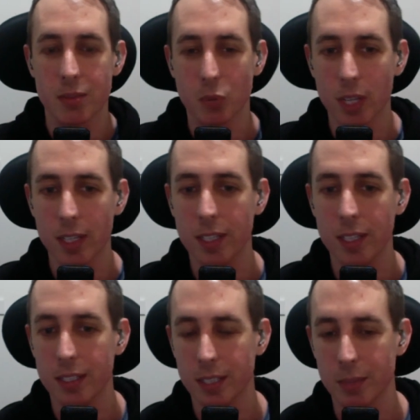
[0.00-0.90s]
really
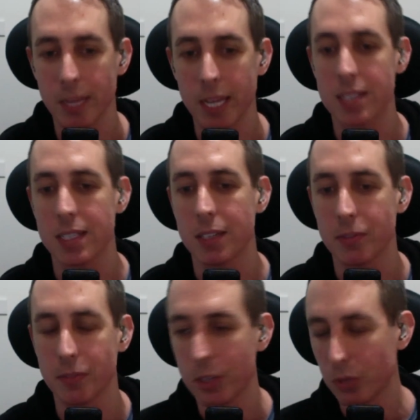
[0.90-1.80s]
amazing
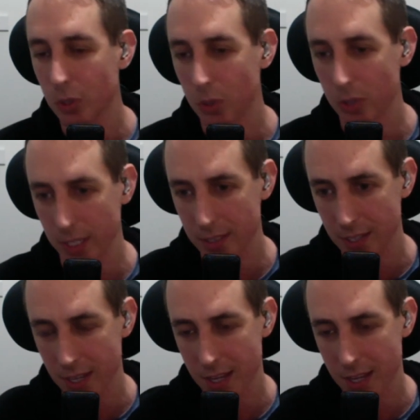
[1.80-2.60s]
field recordings.